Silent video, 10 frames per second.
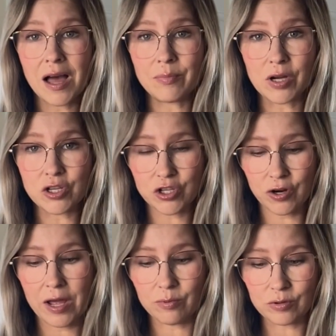because
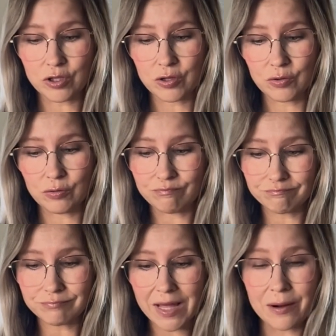you're able to
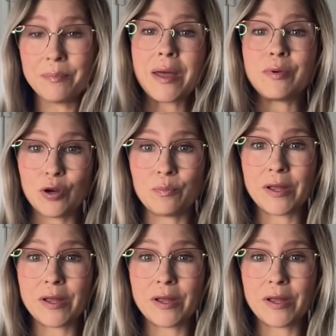kind of baby your